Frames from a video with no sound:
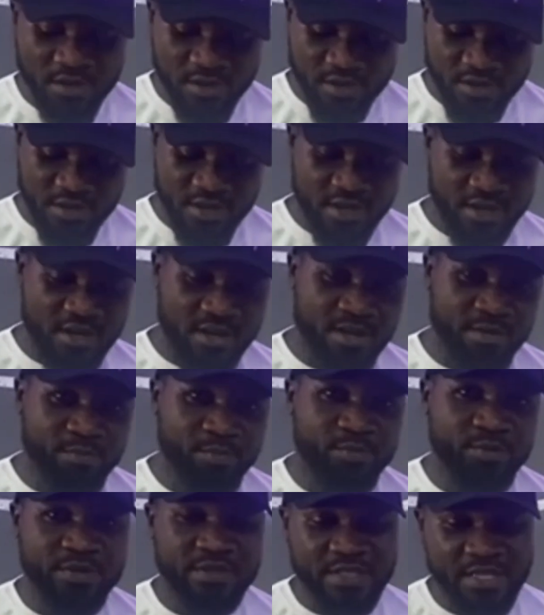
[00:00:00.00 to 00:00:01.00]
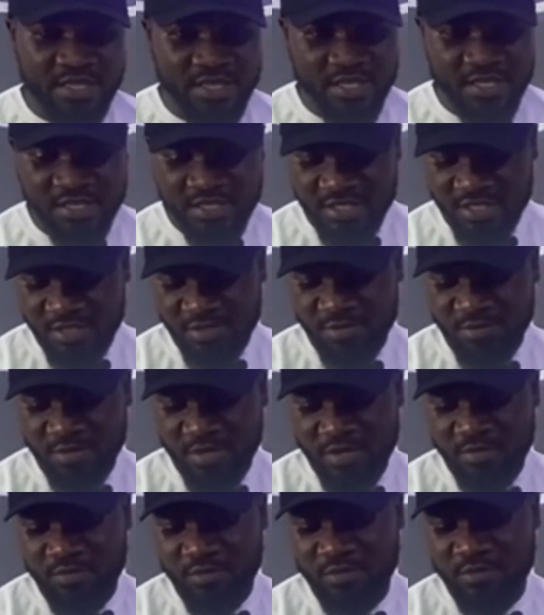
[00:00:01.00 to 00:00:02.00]
the presentations. We
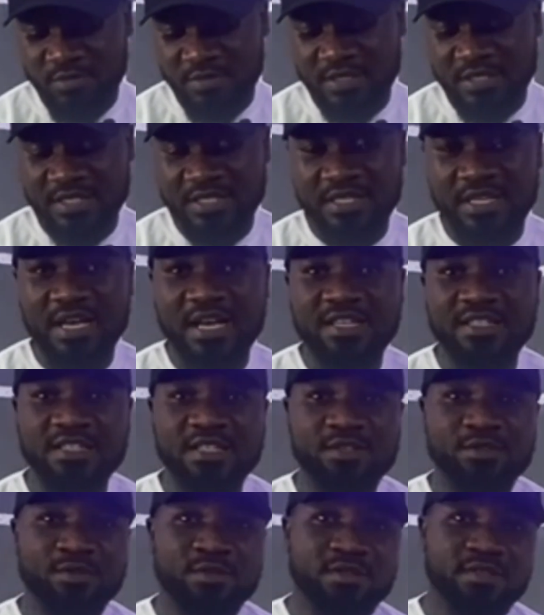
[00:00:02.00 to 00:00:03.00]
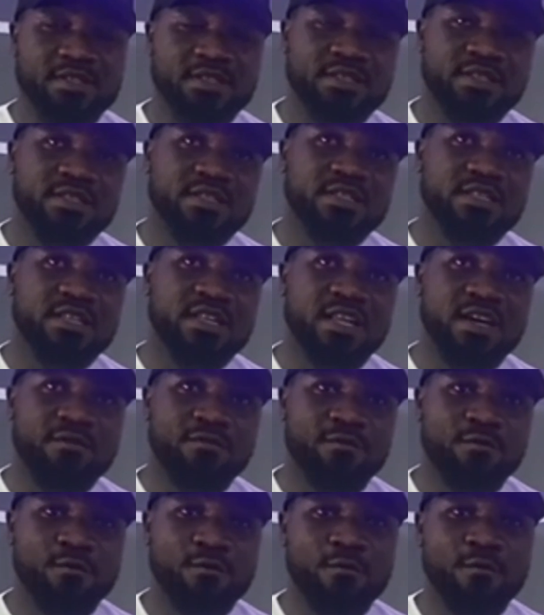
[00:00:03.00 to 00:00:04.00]
were able to discuss the toxicity
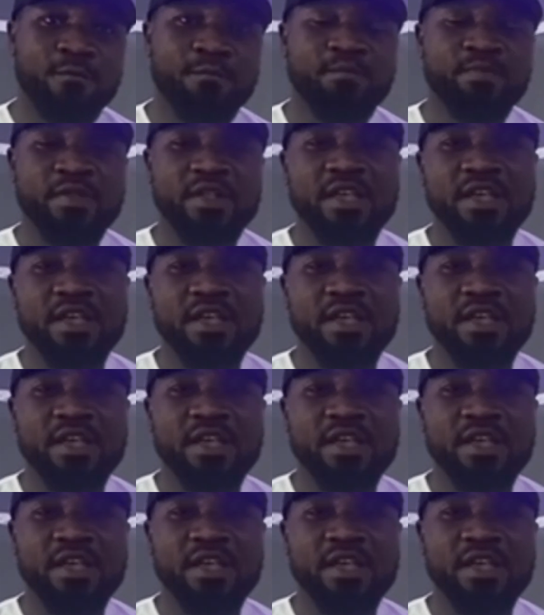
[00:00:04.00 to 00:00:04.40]
level